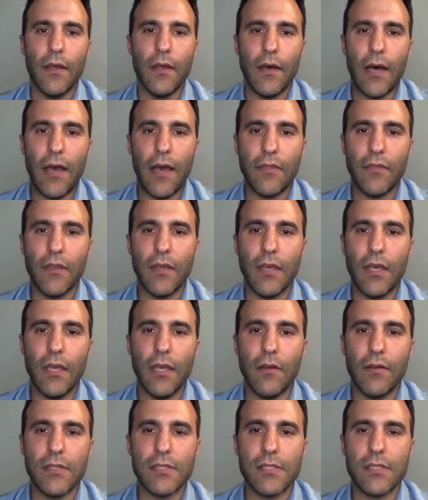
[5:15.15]
I think
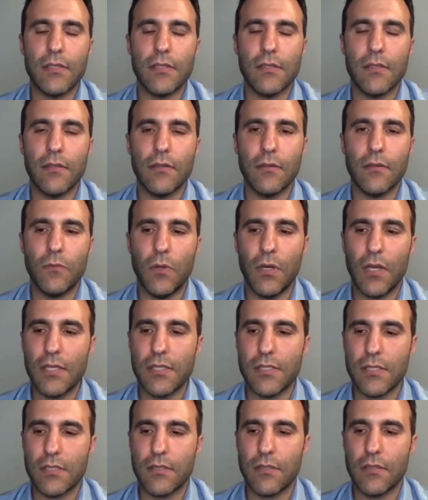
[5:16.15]
here is what
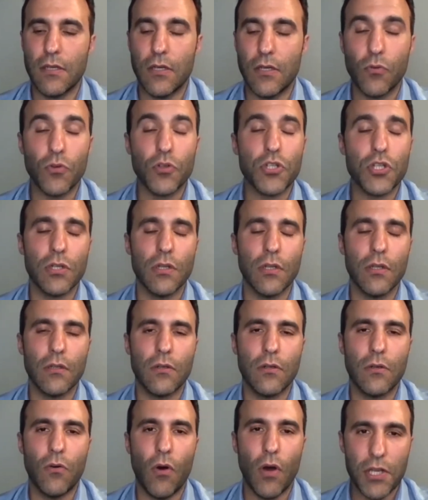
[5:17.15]
is the crucial
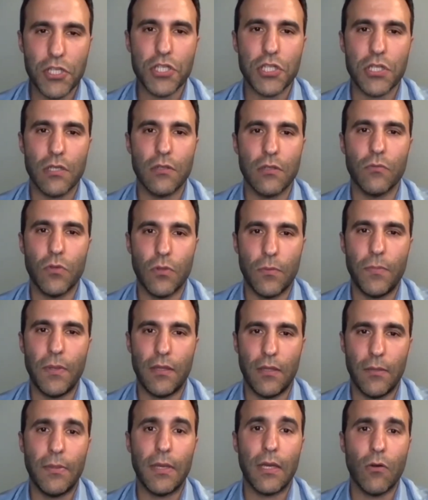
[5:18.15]
question would be the
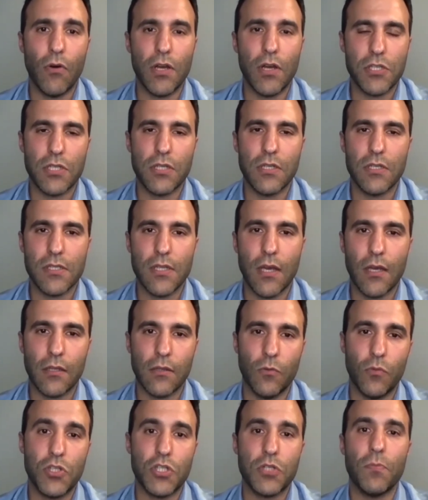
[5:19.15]
big question is that
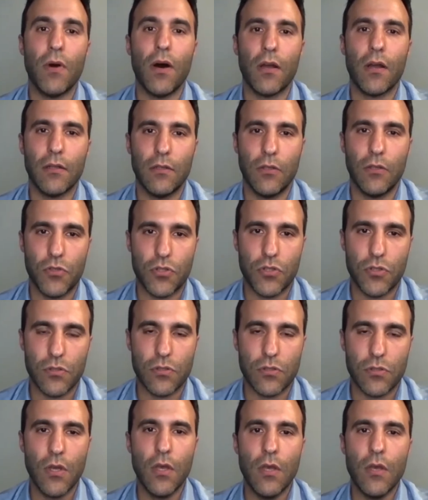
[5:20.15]
which model you choose,
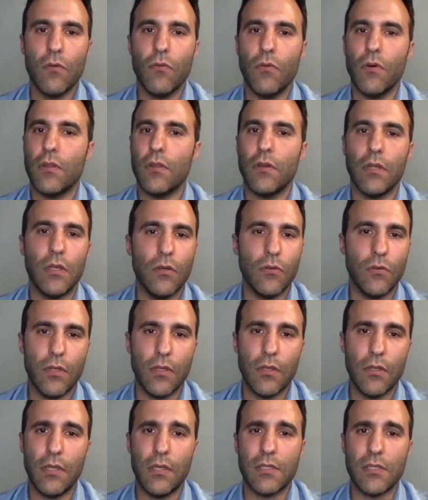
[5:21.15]
whether you
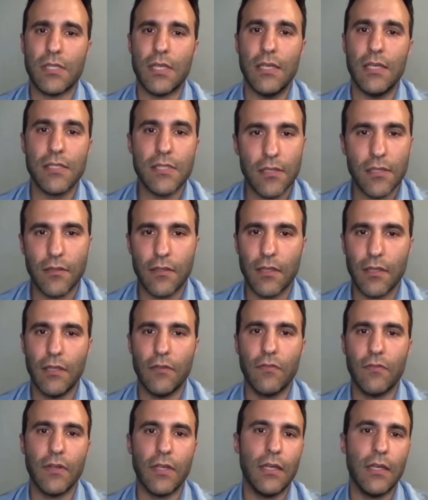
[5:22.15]
do this instant
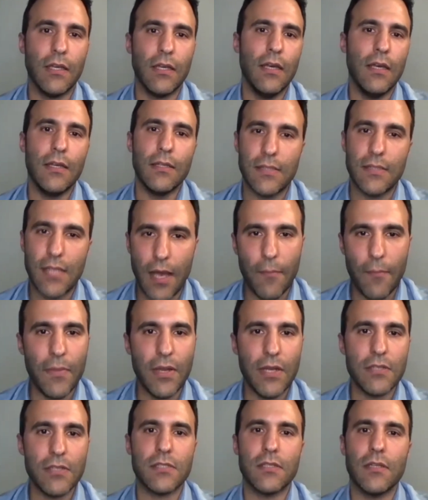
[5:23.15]
delivery, 10
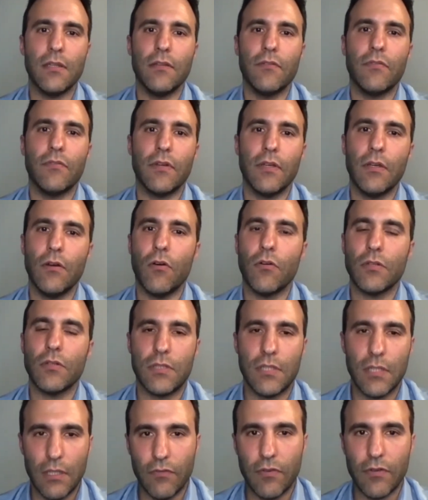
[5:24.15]
minutes delivery, or
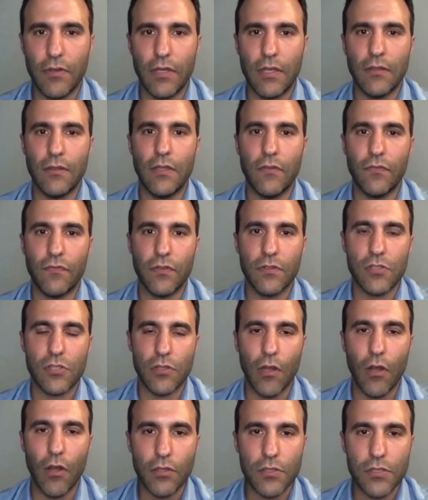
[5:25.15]
delivery in different
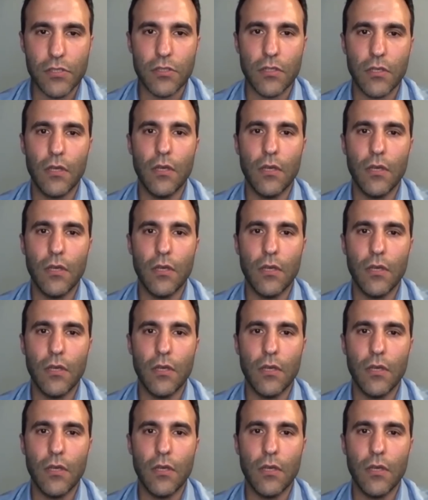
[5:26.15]
slots.